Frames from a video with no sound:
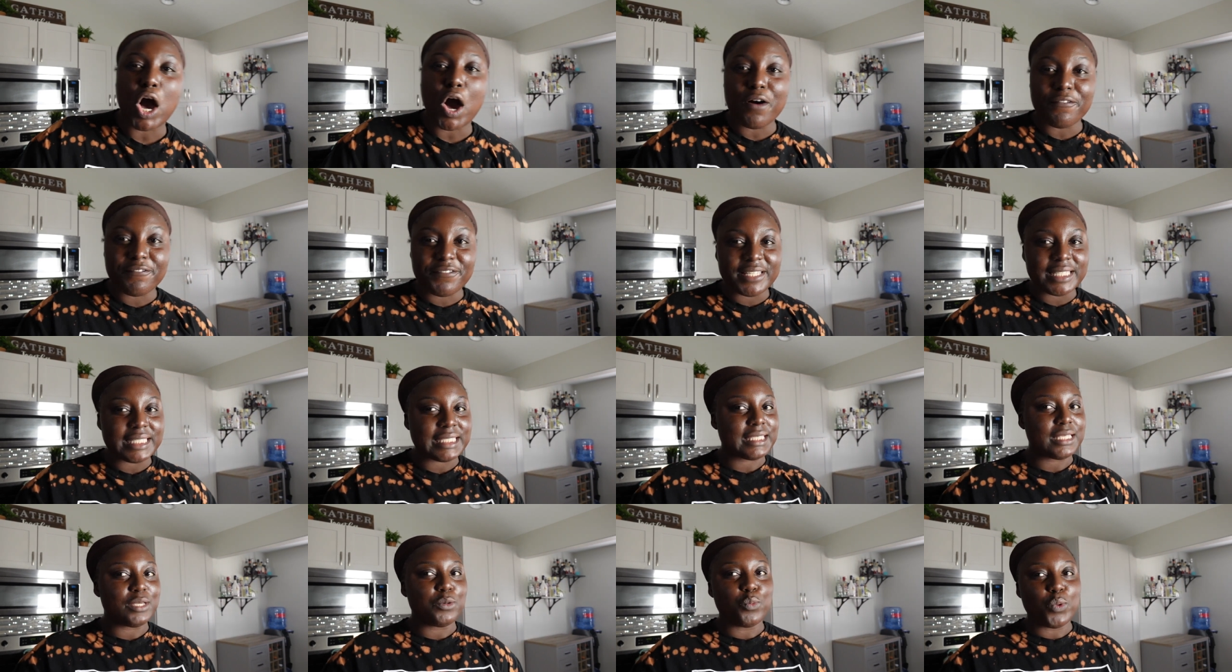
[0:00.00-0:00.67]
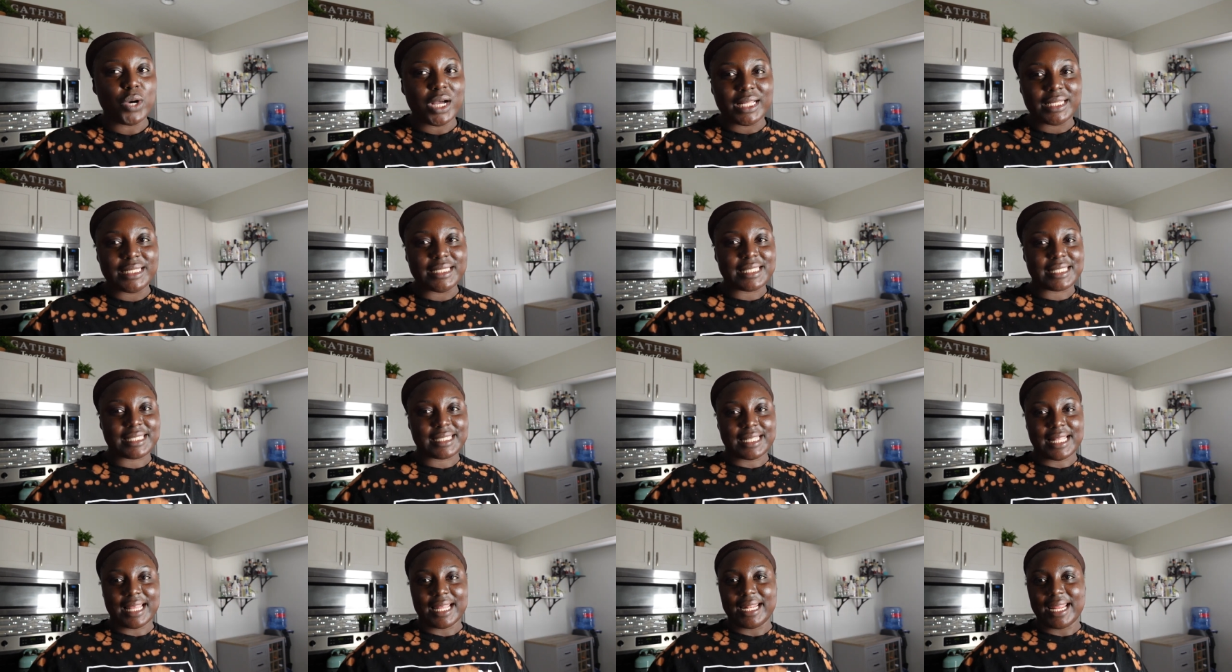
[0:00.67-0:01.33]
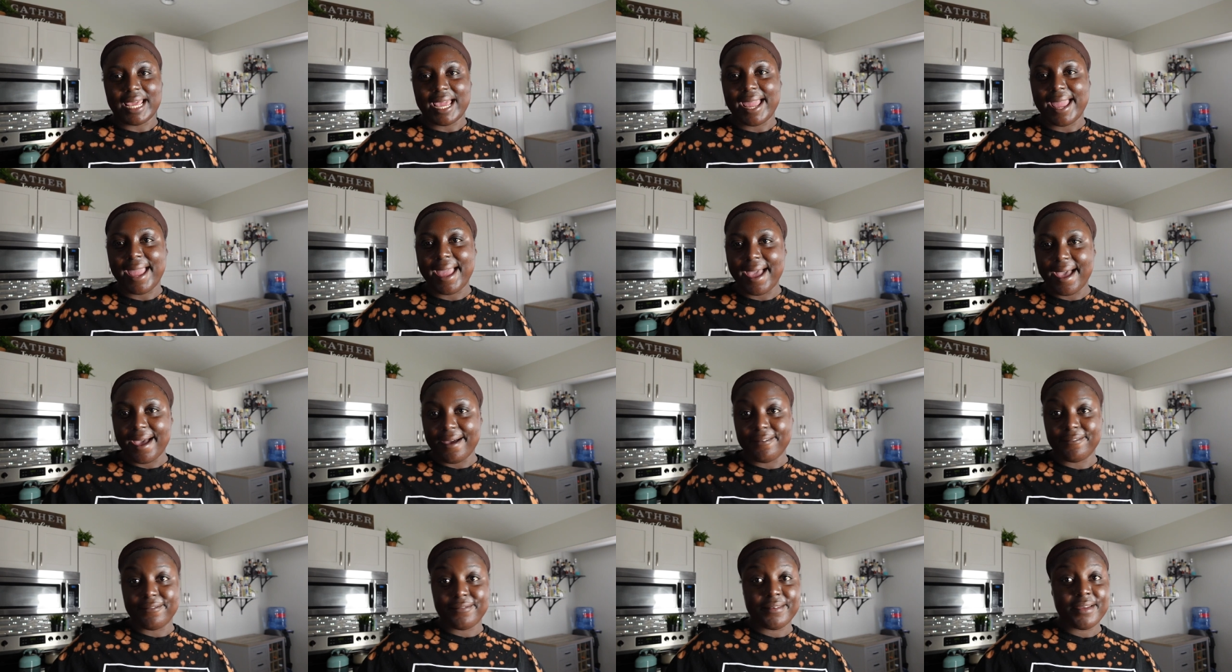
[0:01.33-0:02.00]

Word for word: officey ones that I have.